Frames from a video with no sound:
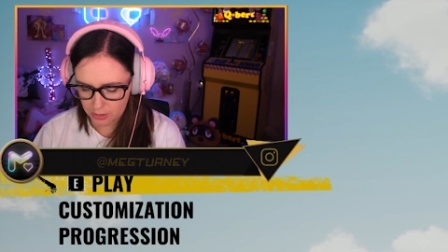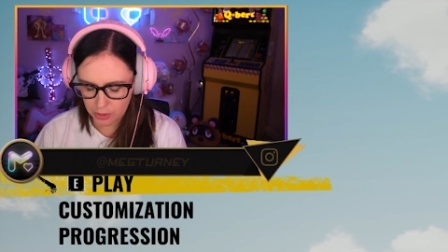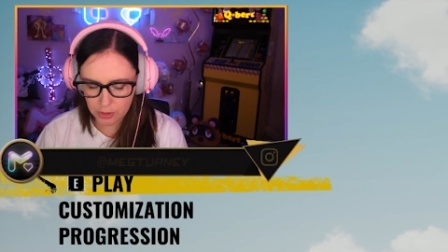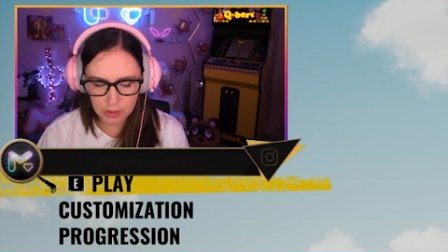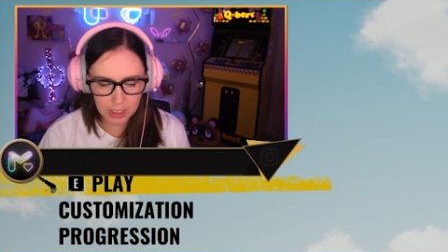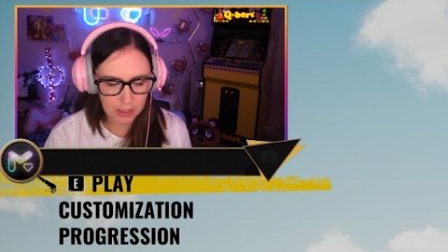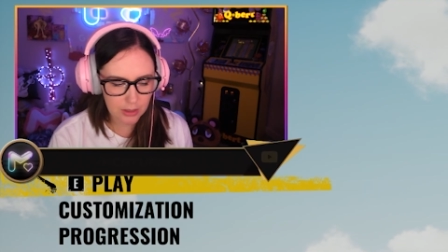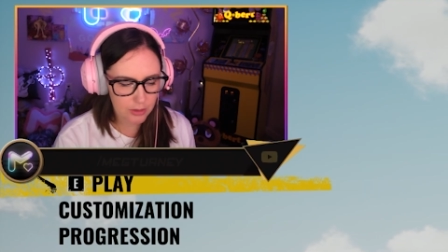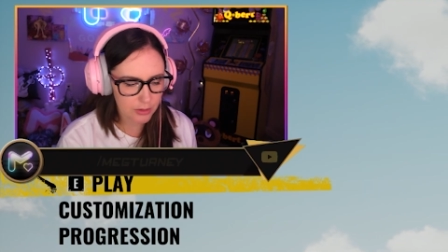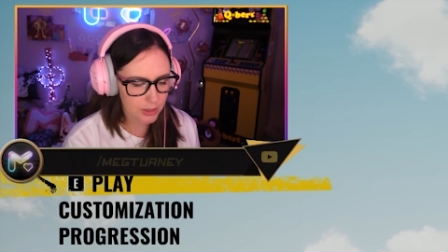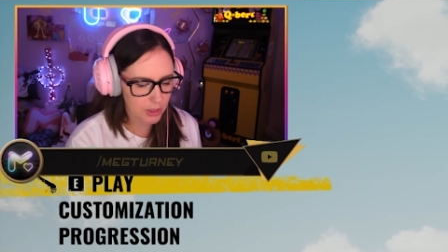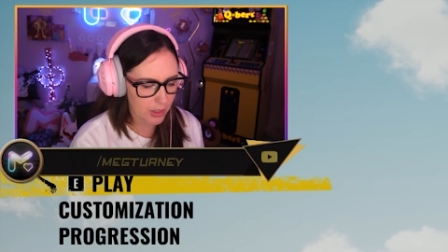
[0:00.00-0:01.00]
Two
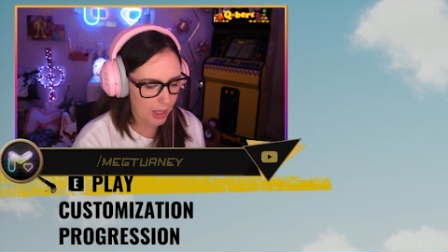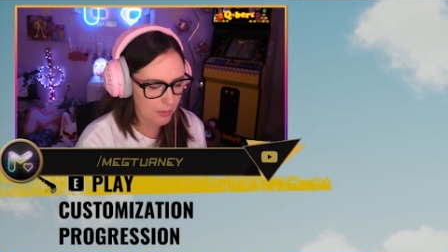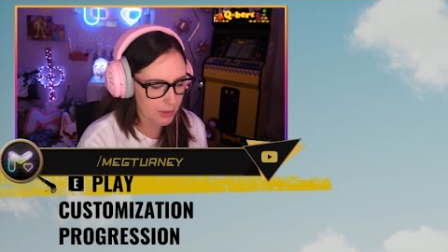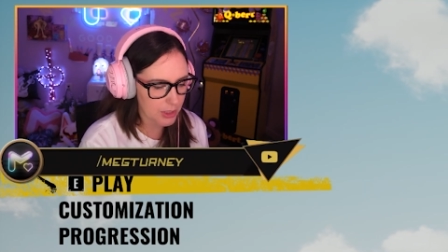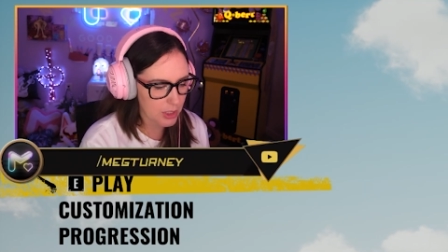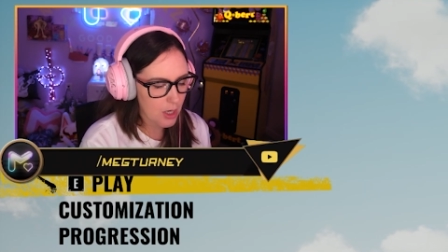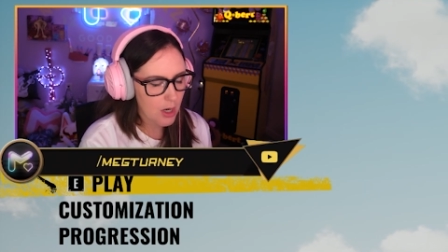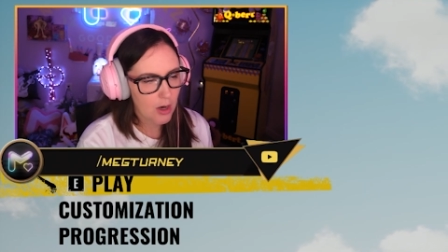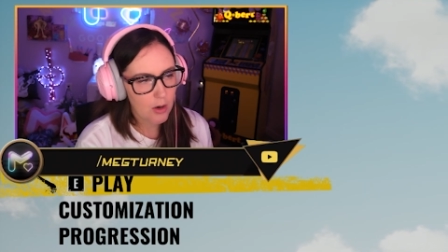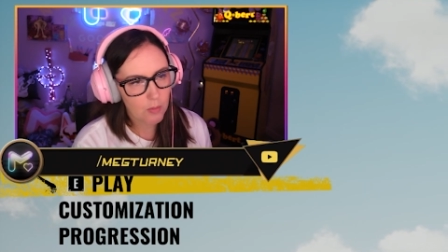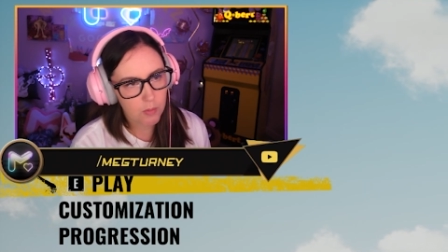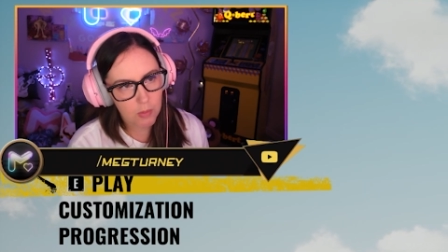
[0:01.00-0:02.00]
kills, so that was
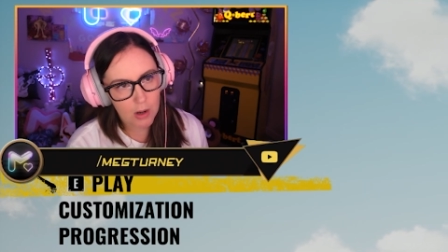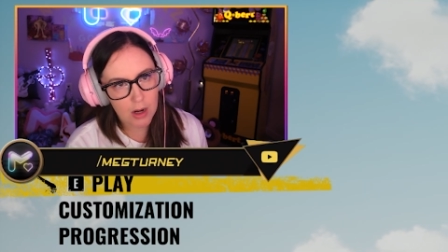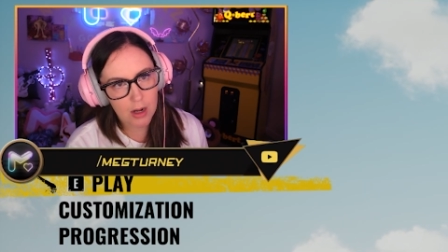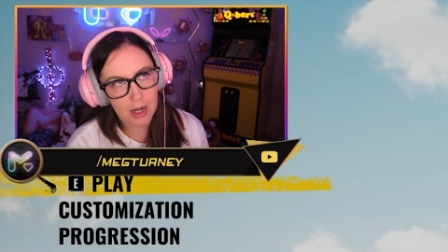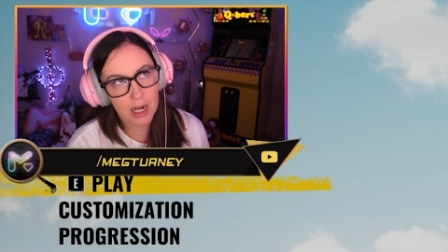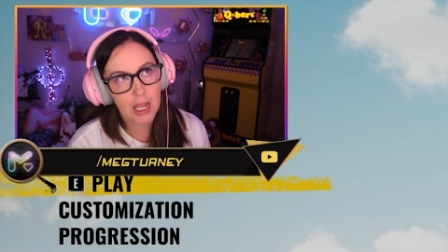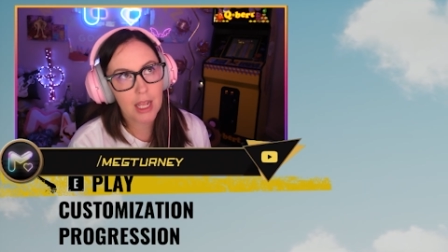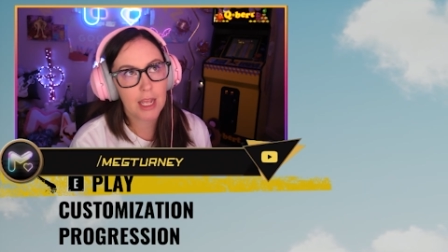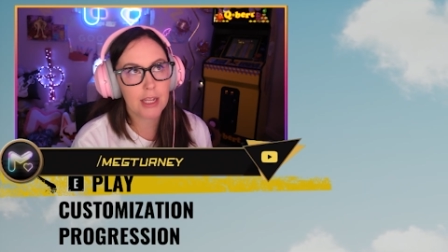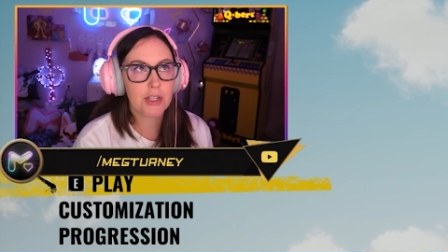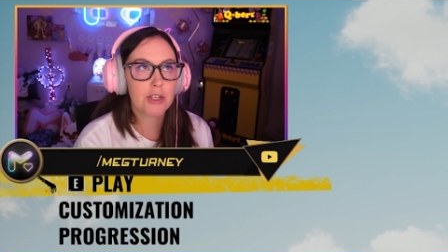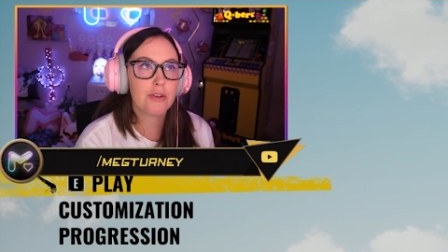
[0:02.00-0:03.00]
one
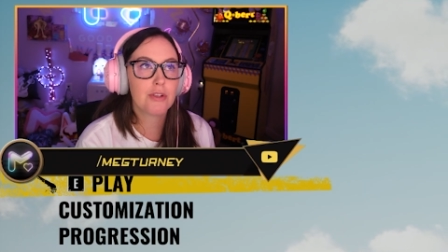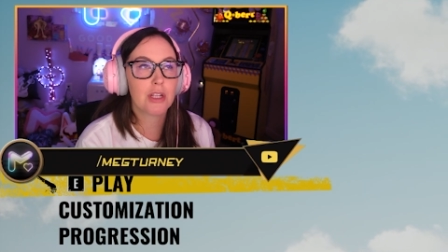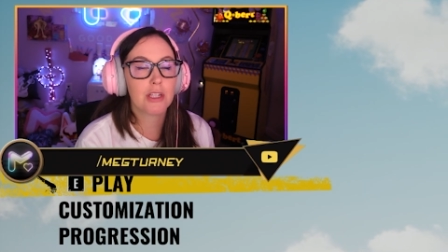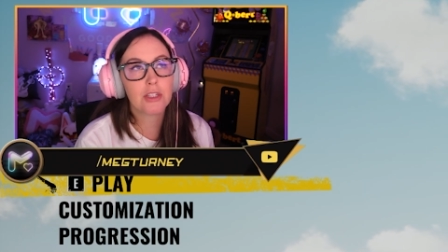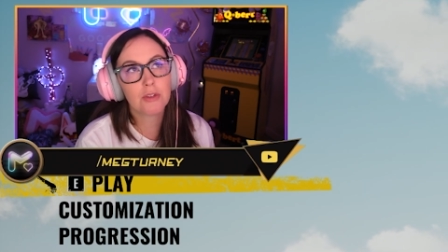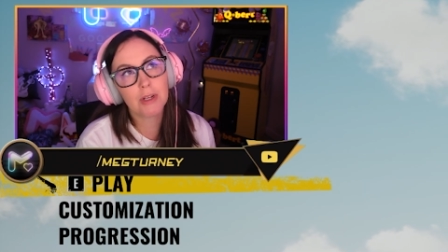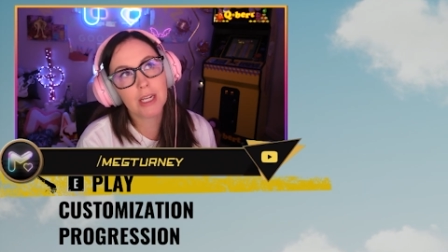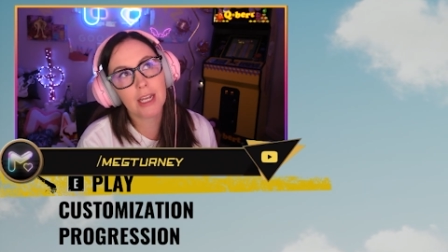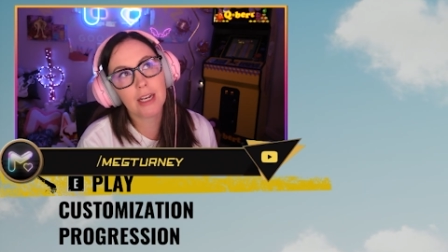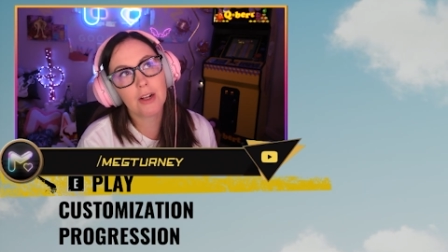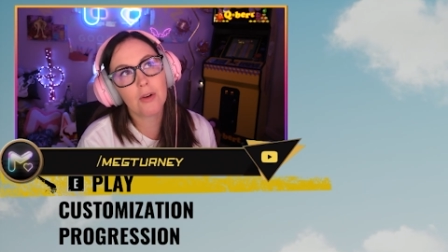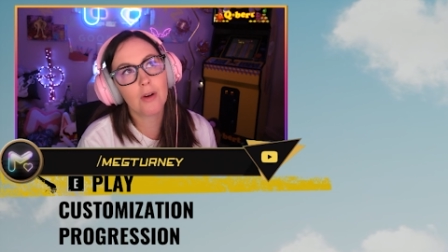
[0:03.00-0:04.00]
and two, so that's three
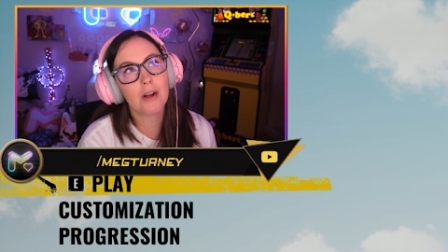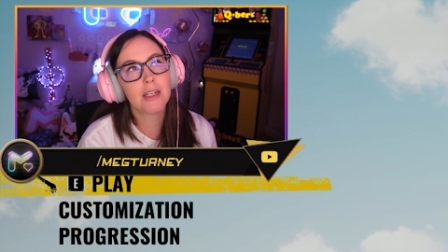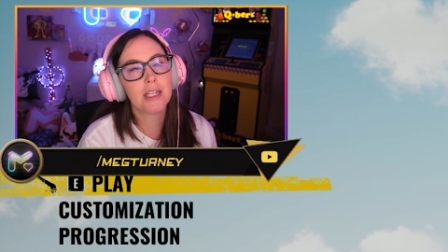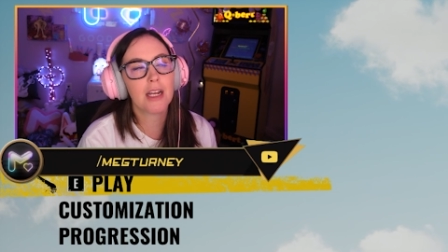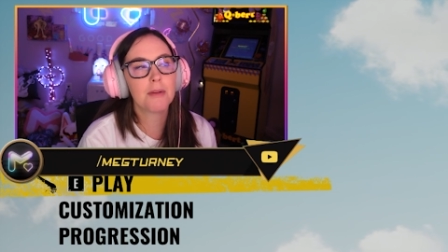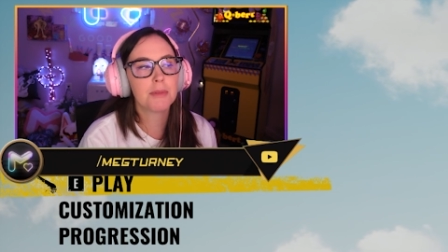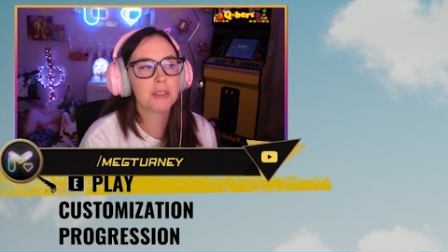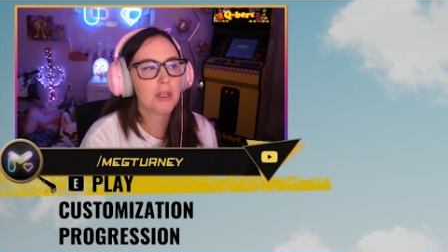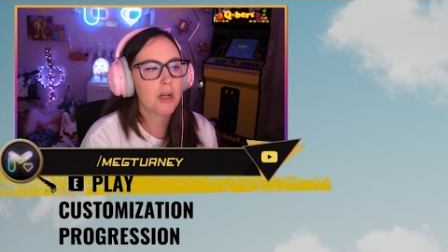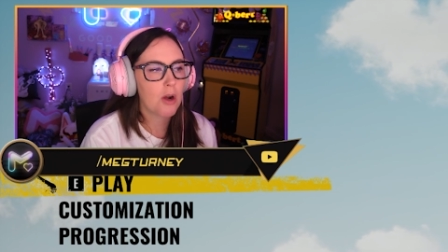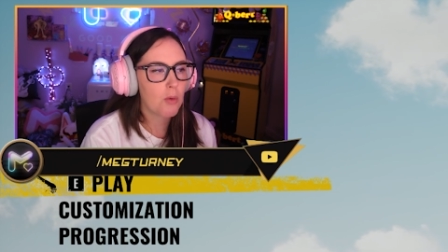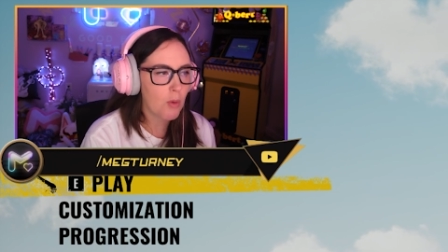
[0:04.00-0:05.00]
candy corn times
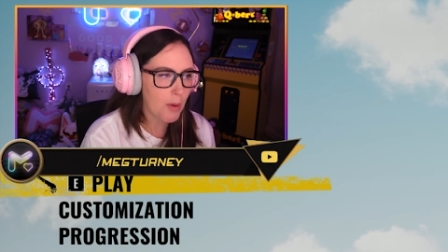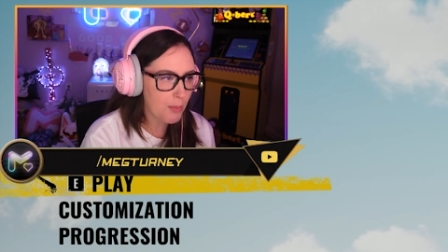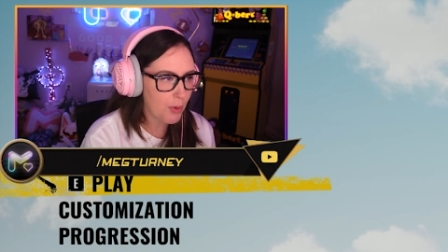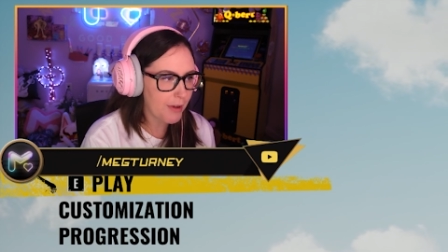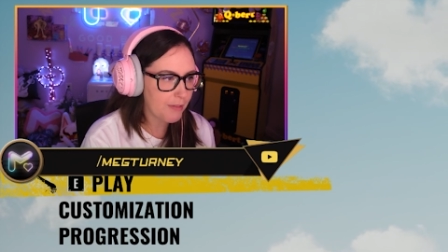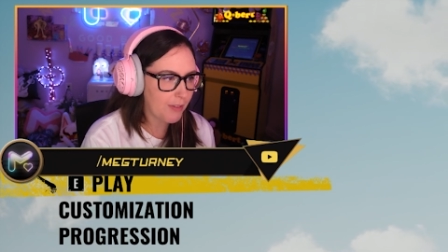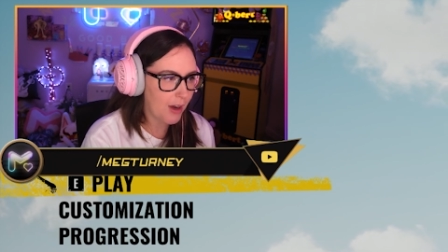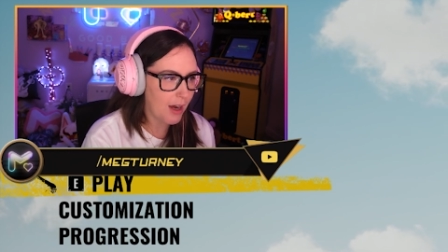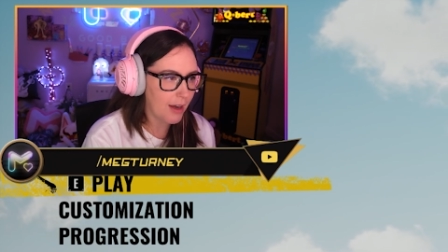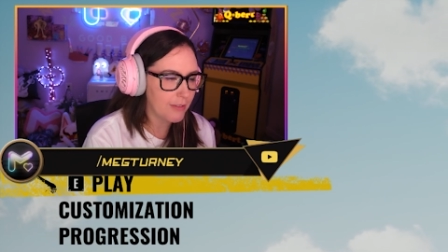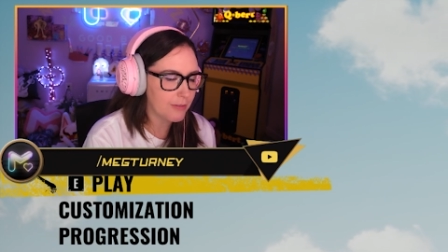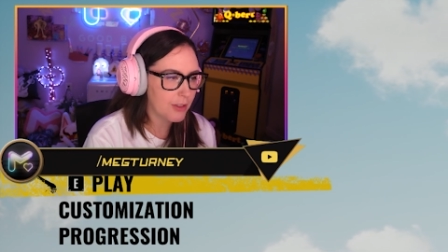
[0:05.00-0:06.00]
one point
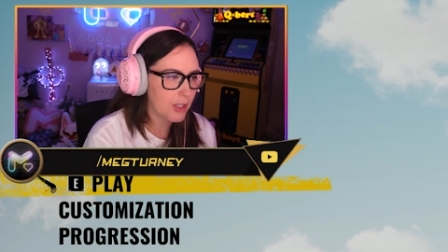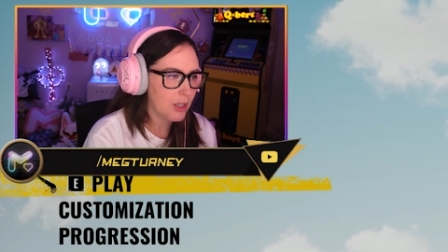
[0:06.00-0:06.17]
five,